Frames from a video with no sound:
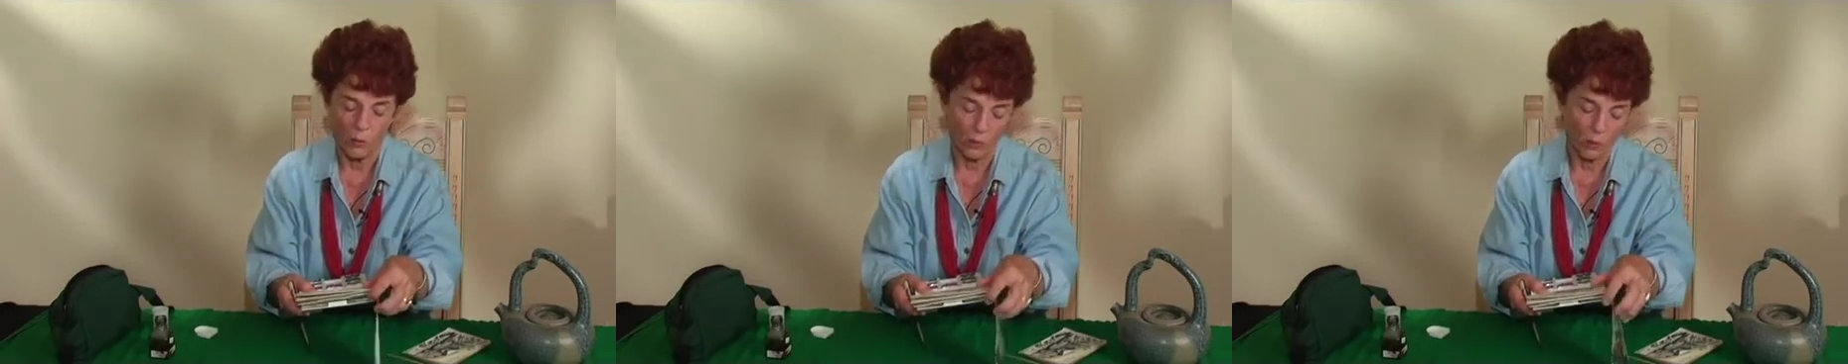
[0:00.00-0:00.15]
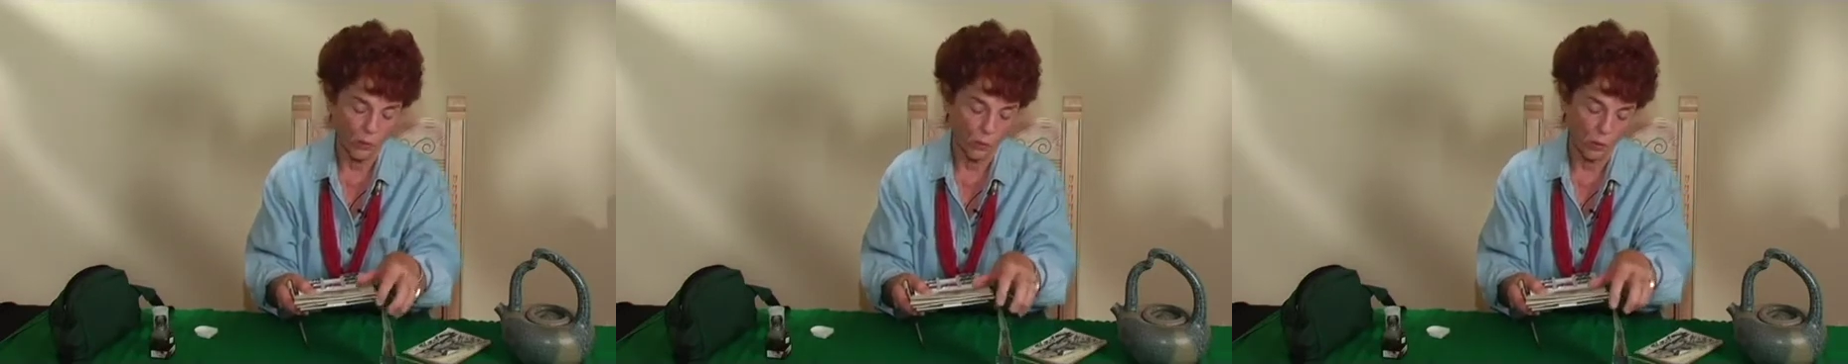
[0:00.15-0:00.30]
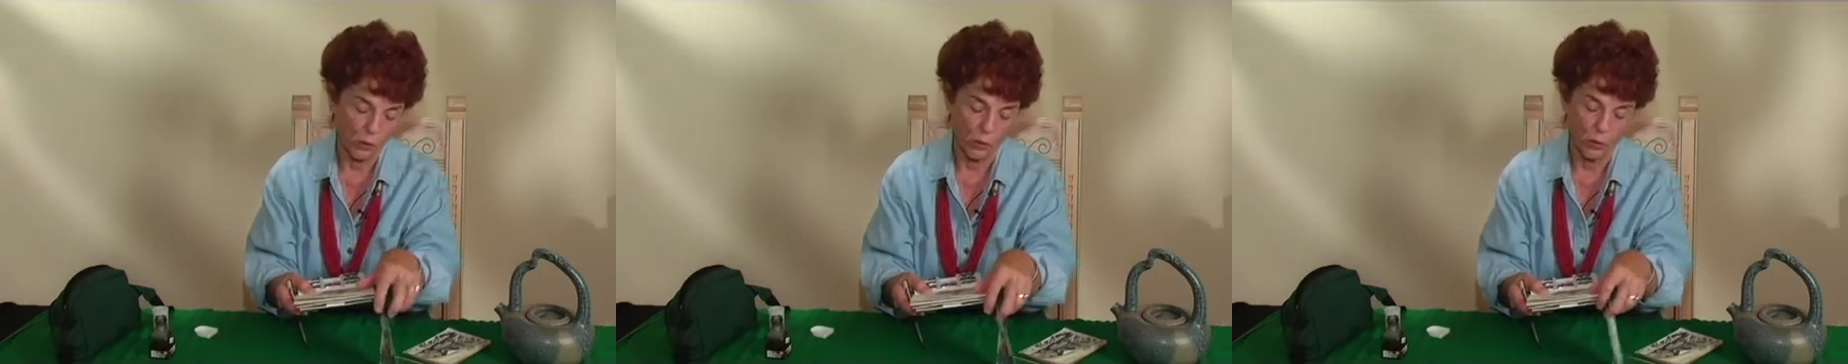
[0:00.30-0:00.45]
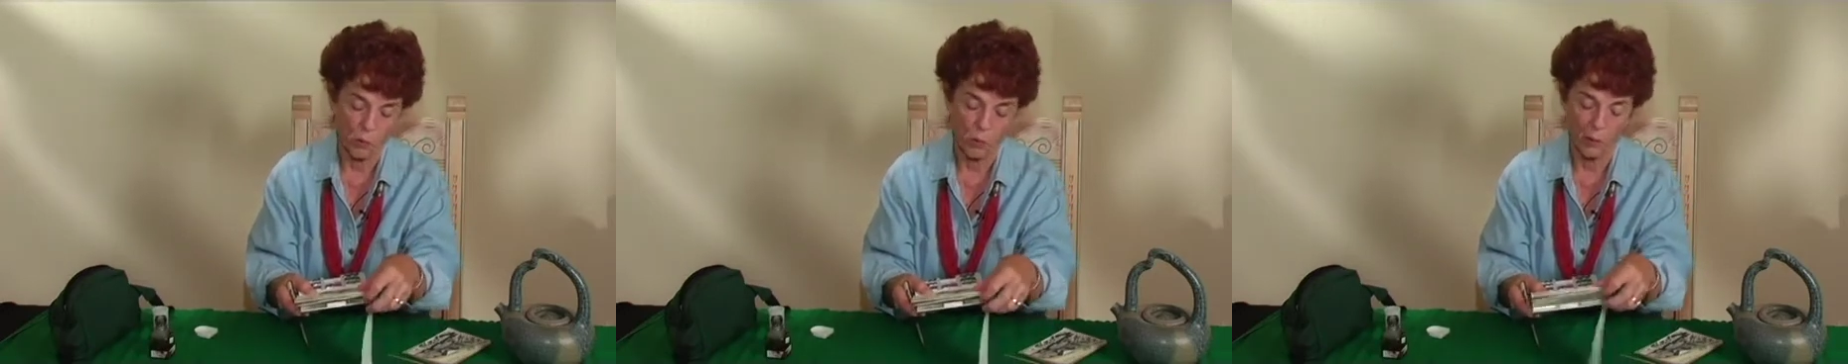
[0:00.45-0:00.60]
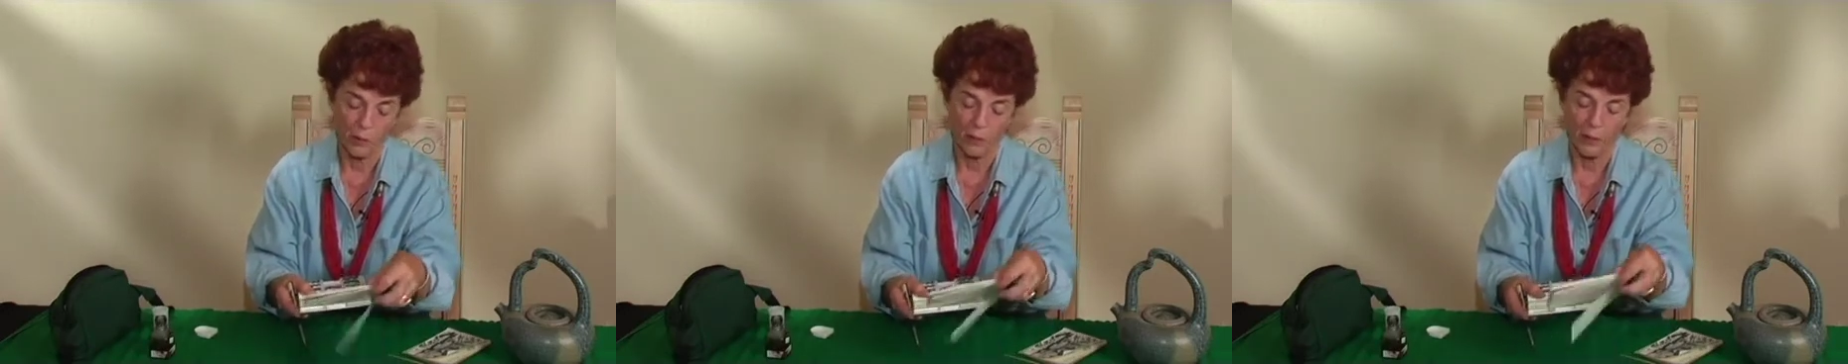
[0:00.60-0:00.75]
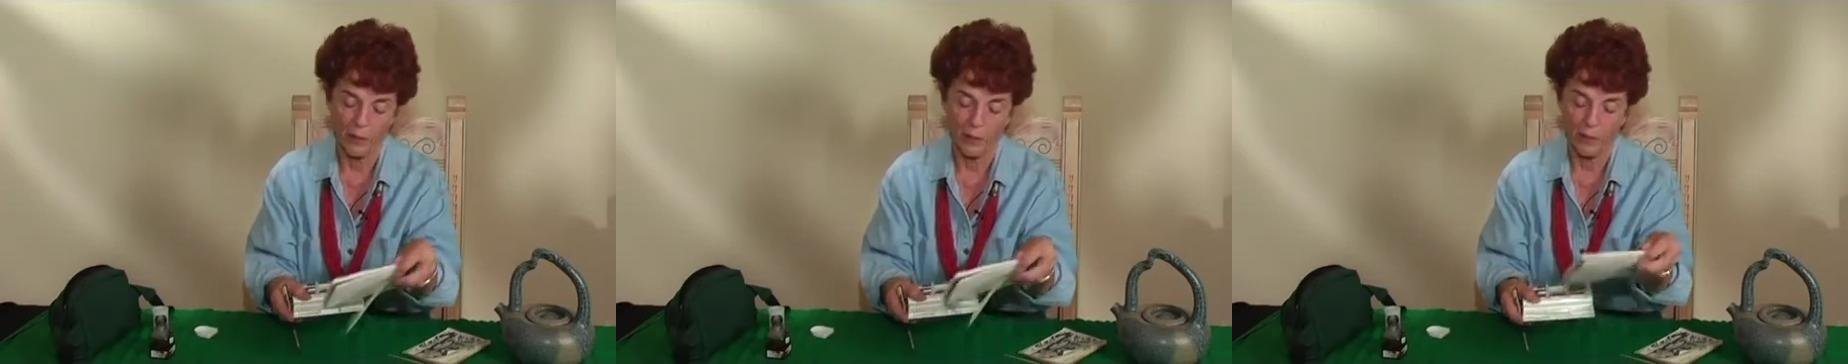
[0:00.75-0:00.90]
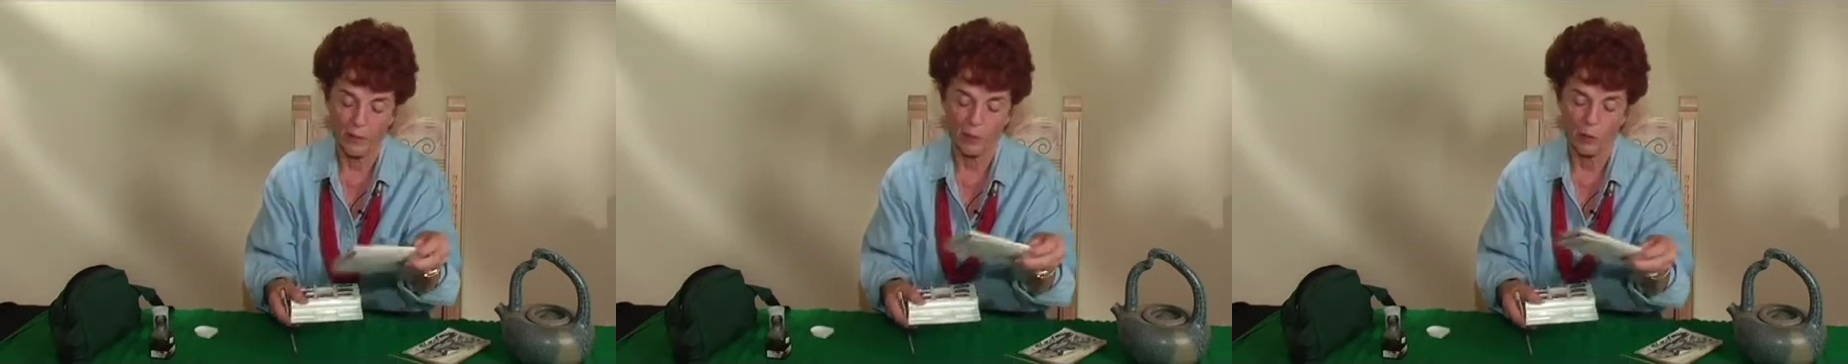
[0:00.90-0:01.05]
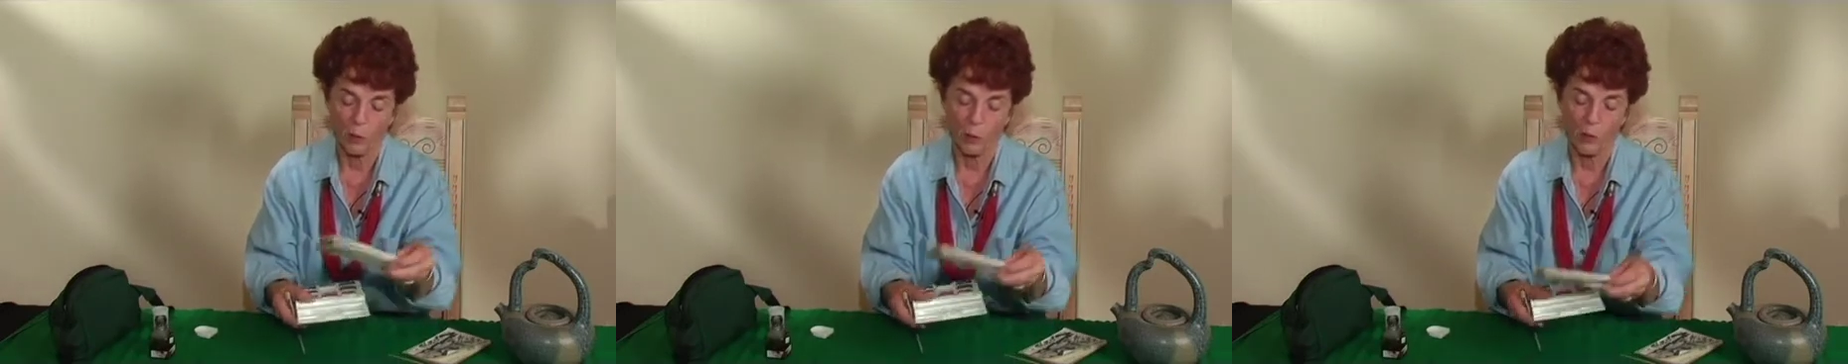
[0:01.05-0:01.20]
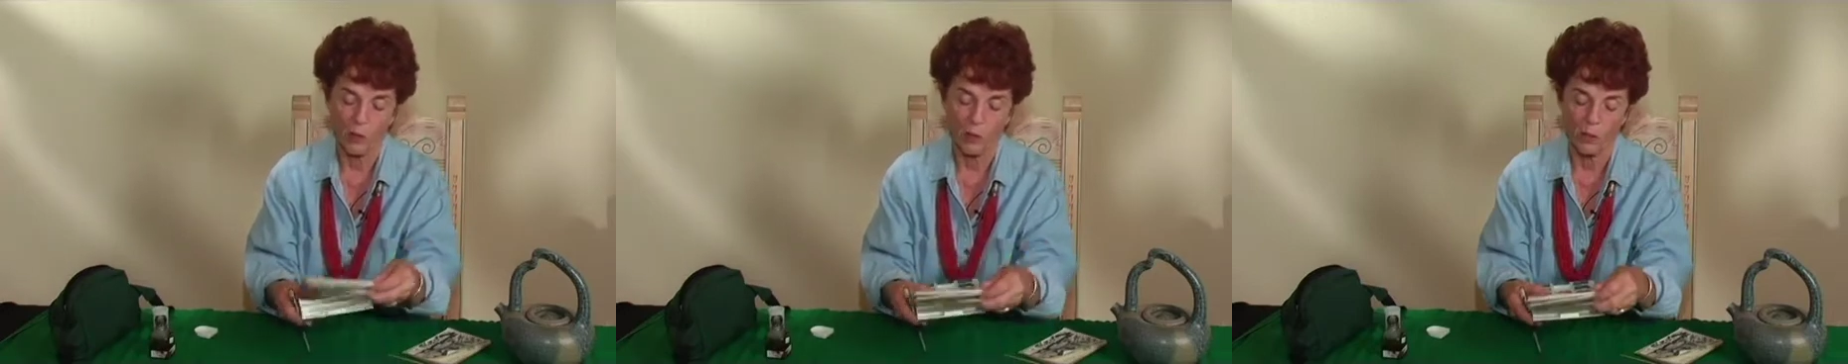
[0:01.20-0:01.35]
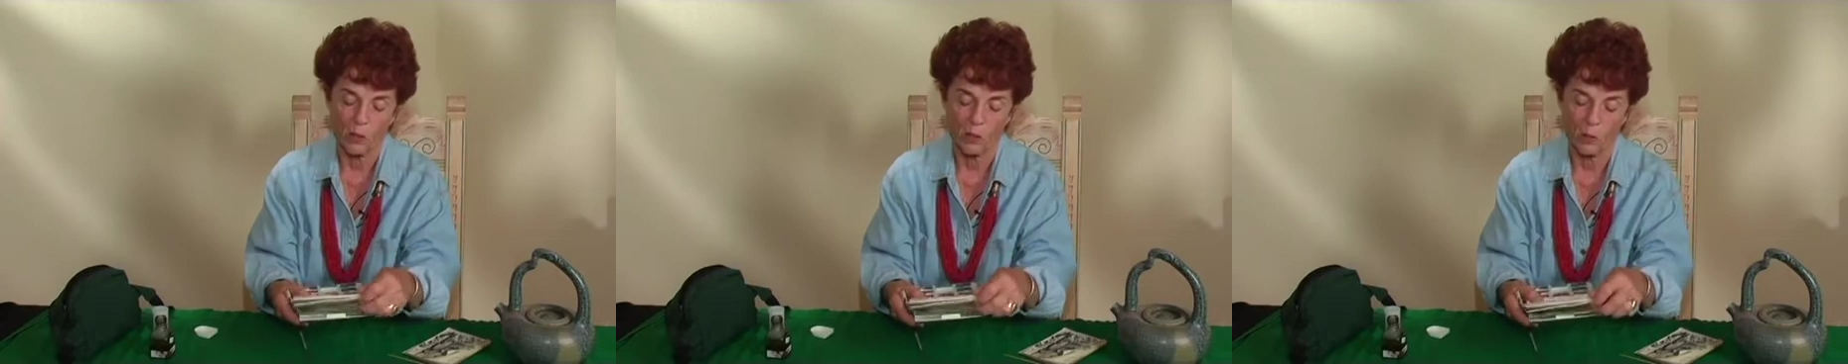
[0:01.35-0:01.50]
of course you put that under when it's